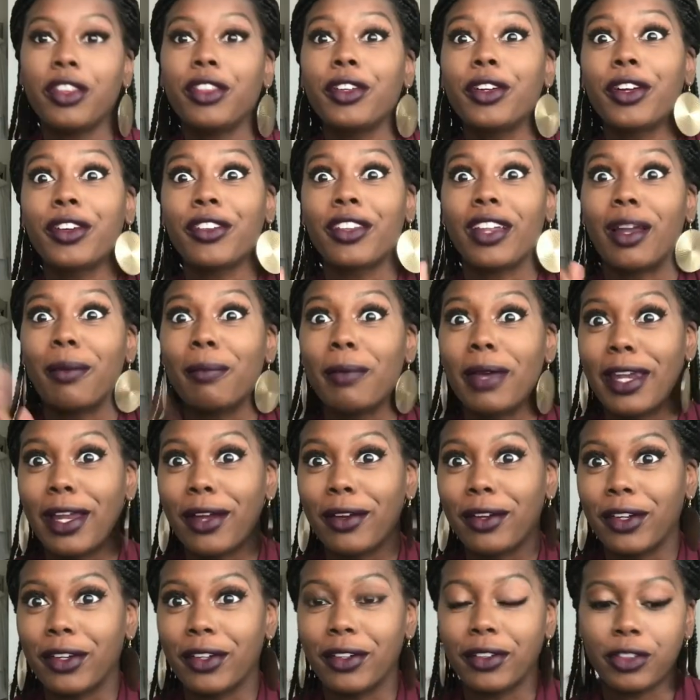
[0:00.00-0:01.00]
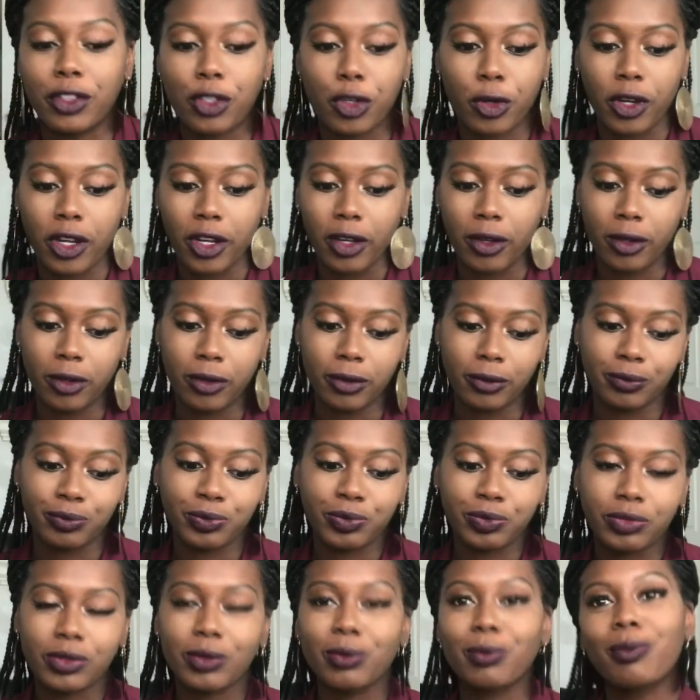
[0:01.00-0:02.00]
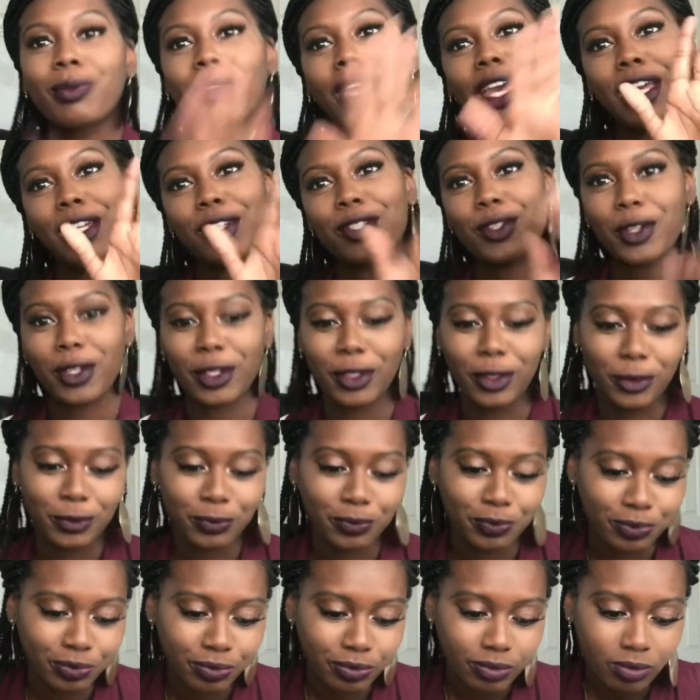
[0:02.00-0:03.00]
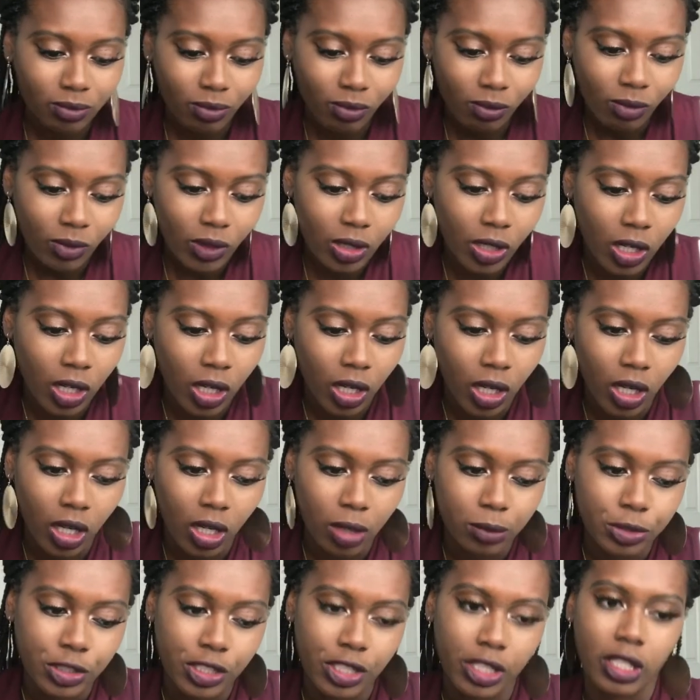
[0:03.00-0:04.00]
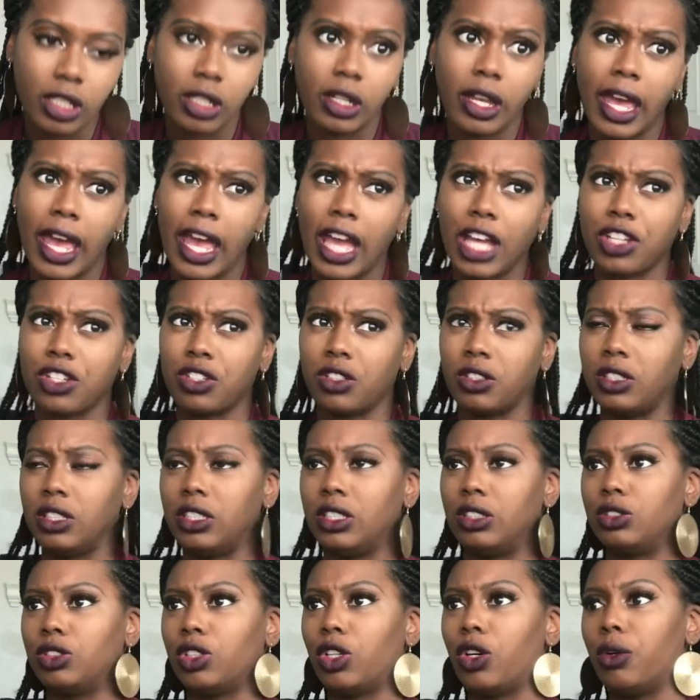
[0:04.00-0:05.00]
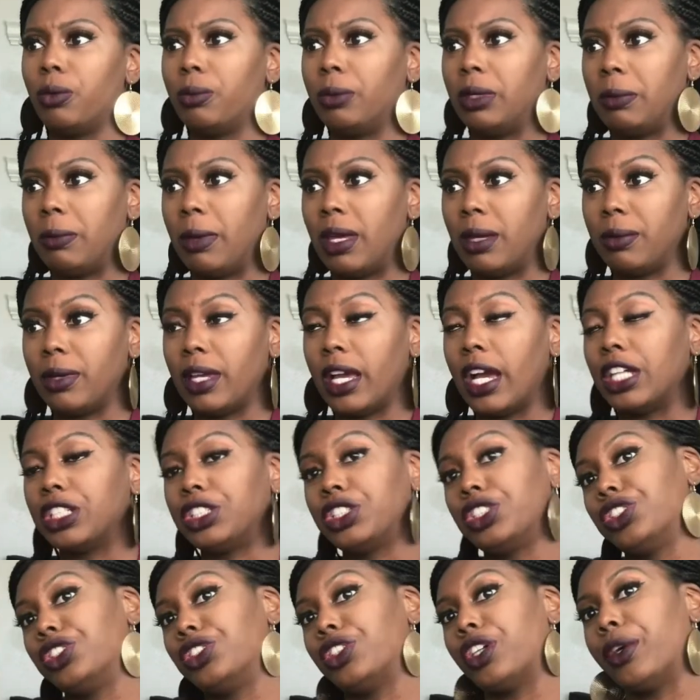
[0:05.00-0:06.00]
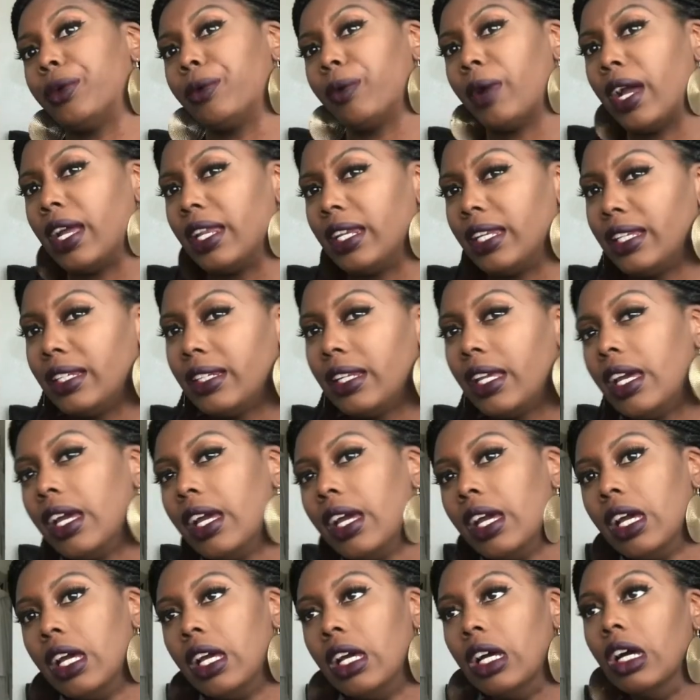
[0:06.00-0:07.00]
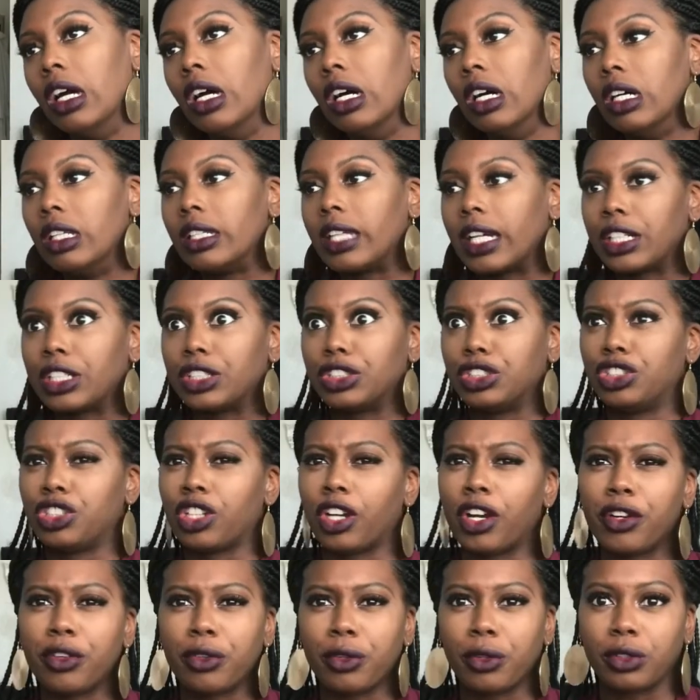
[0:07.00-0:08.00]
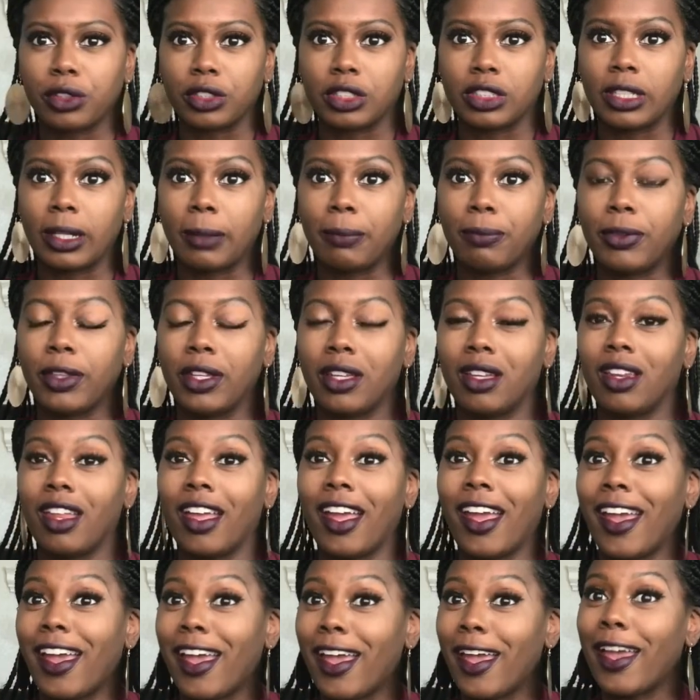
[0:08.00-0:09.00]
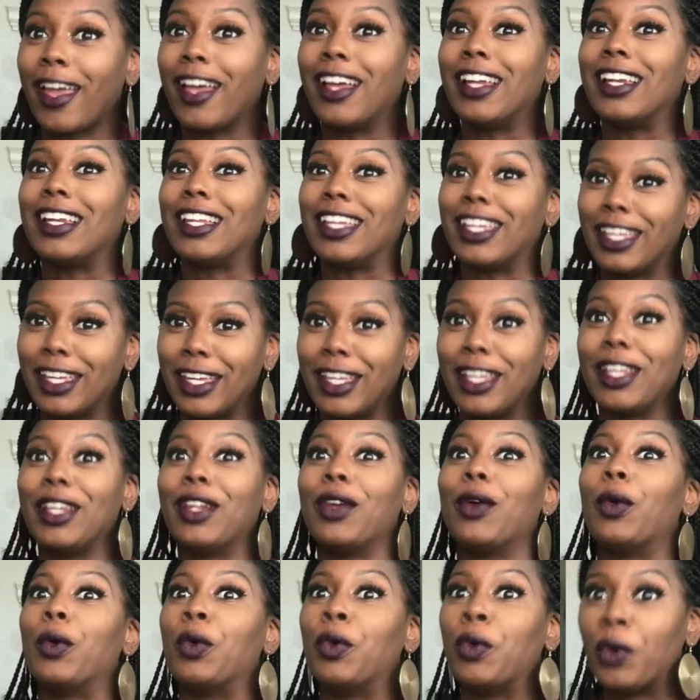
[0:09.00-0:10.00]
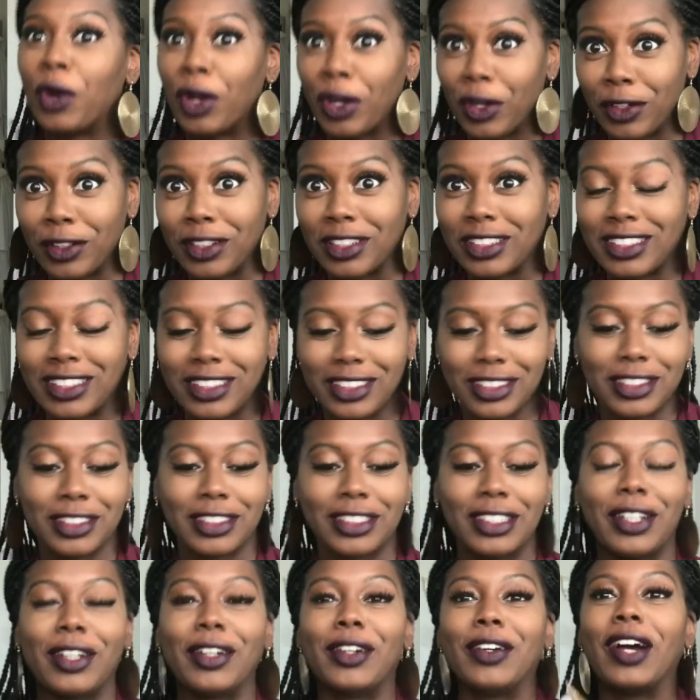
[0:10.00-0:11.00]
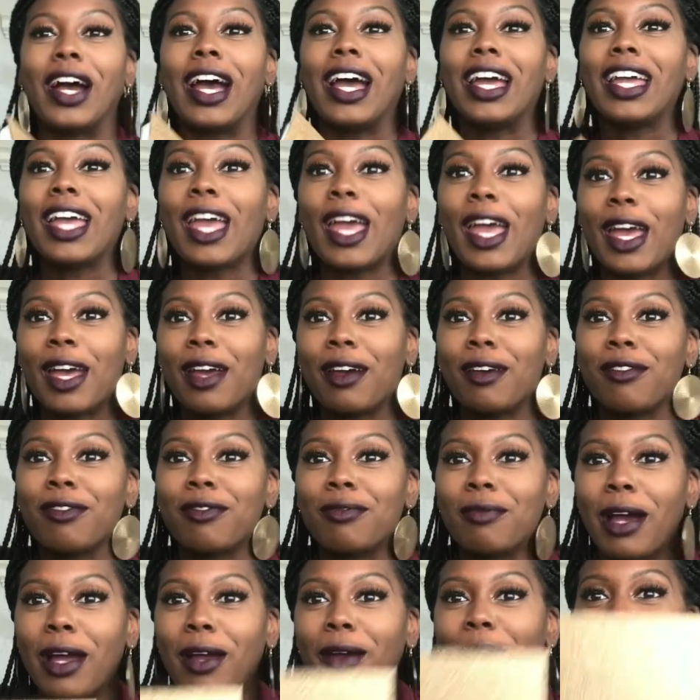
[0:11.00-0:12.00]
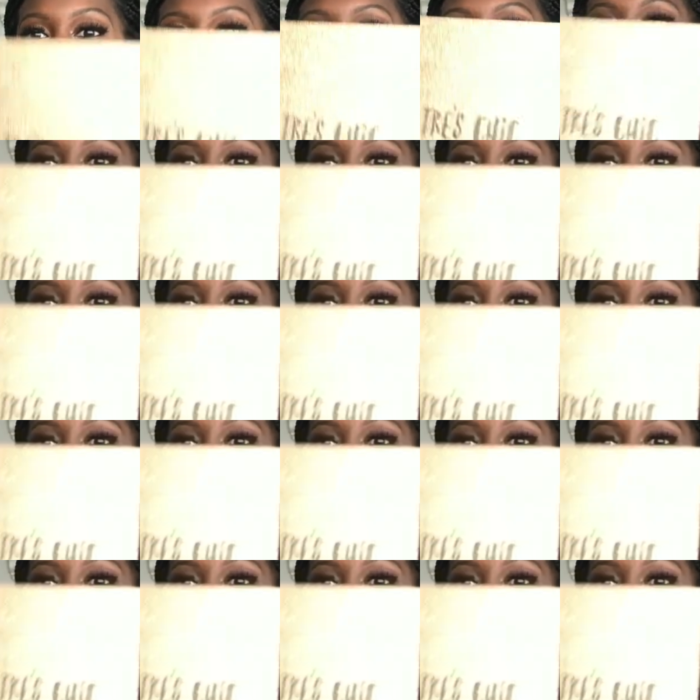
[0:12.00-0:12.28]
girl that I met out here, Trail. Hey Trail. She actually told me maybe I should start writing like a journal or something, and it works. So I have my own